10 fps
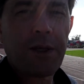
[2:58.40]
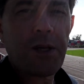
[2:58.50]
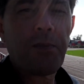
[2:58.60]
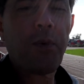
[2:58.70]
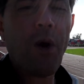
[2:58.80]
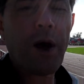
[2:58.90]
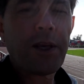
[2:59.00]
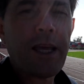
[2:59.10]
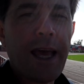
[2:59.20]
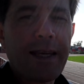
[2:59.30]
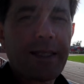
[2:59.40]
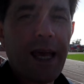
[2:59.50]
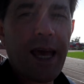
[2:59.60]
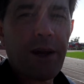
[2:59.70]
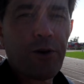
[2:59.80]
a simple idea as
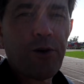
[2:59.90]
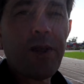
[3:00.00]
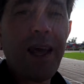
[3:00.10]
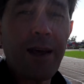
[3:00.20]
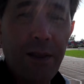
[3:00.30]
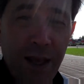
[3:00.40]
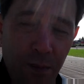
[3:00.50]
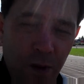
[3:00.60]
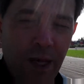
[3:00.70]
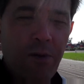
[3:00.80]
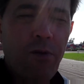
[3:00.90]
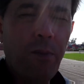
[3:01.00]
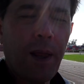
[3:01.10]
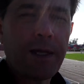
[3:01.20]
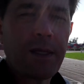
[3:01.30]
to how to do that and then we can
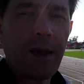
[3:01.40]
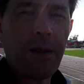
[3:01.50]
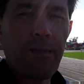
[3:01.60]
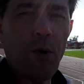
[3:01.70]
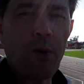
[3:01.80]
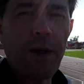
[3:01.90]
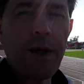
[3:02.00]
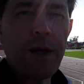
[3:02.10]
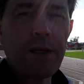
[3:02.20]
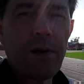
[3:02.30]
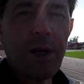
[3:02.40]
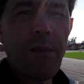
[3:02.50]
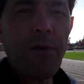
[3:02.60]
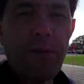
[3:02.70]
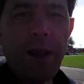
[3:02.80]
replace the board so
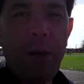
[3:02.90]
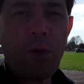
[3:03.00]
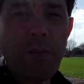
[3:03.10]
come over now